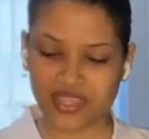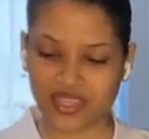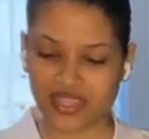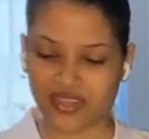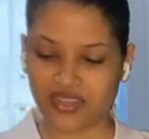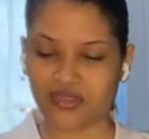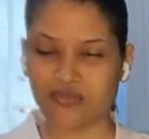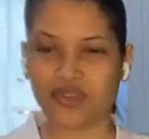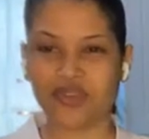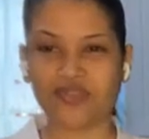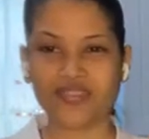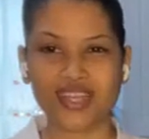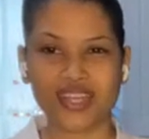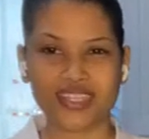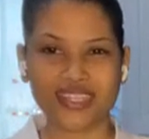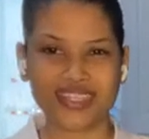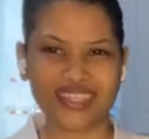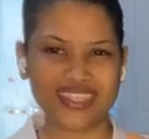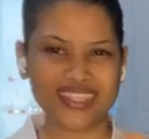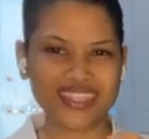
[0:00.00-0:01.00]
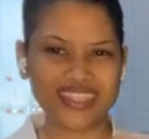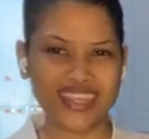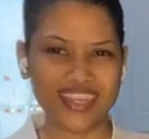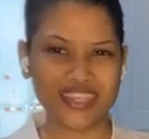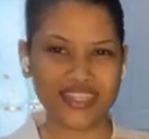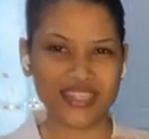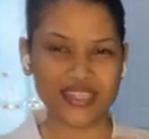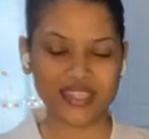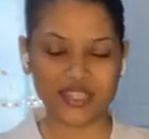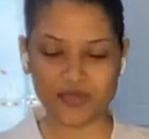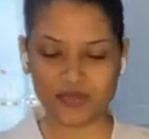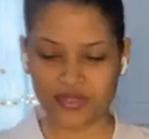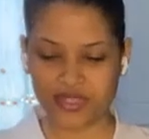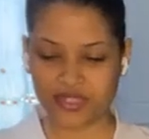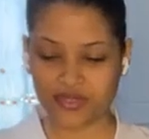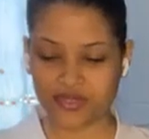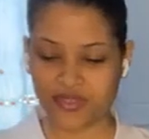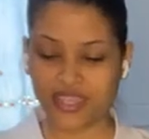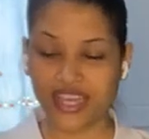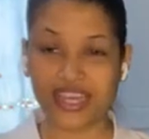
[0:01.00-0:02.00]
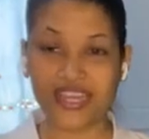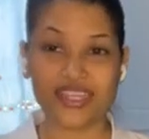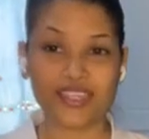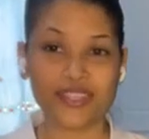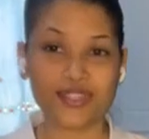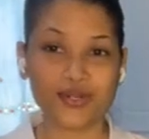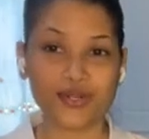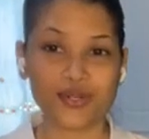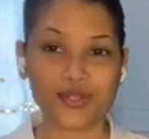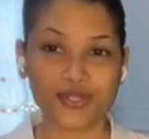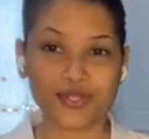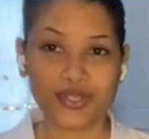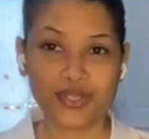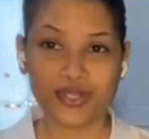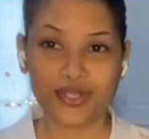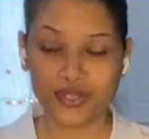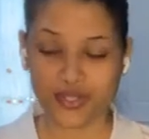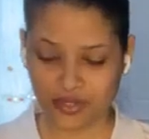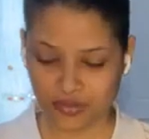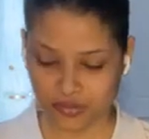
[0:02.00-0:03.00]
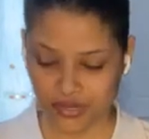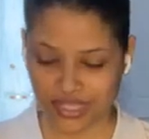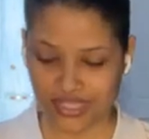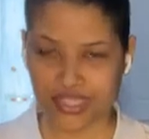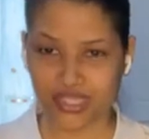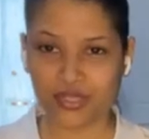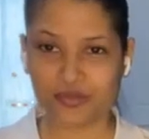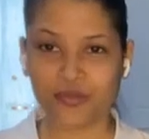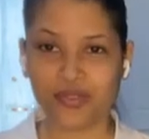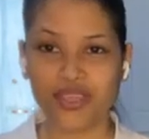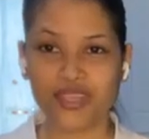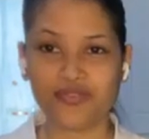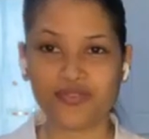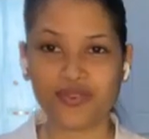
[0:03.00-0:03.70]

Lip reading: I've cut it into tiny cubes. Now, you guys can also use minced beef